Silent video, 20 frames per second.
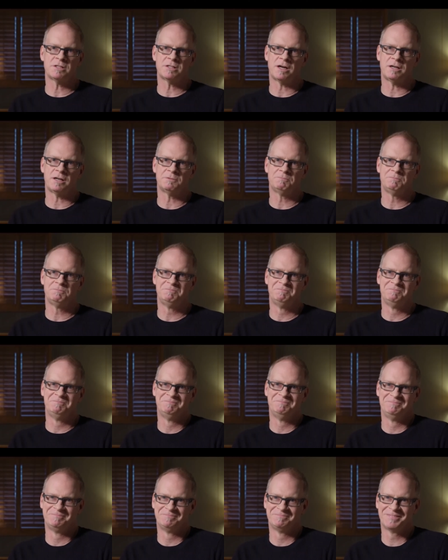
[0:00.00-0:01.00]
out.
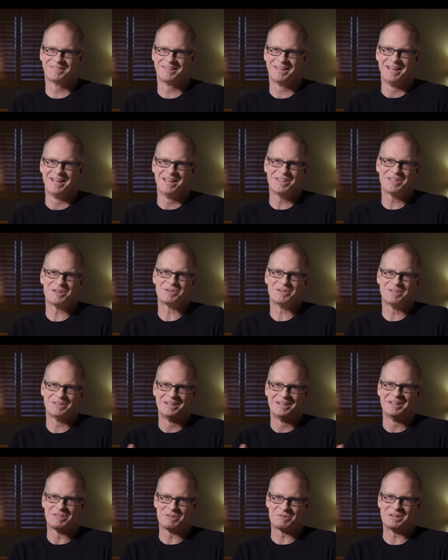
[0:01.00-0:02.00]

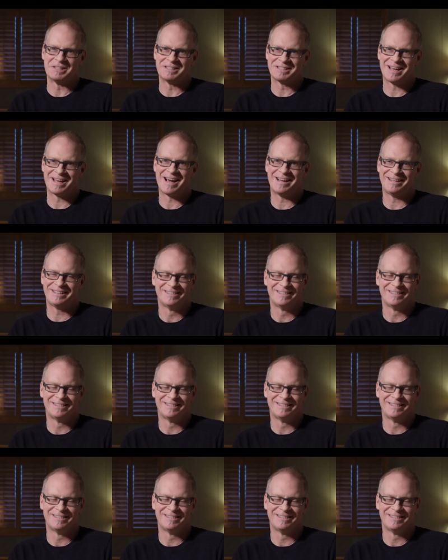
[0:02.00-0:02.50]
There is that.